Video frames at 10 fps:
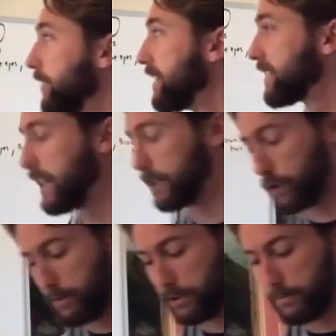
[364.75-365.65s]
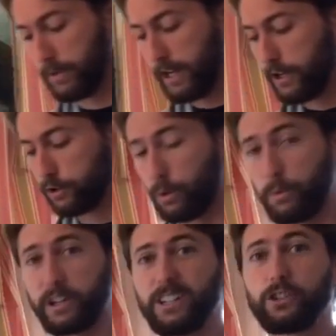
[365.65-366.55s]
inside a chromosome. So what we're
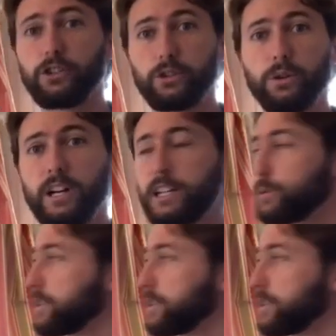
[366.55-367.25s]
gonna do is we're gonna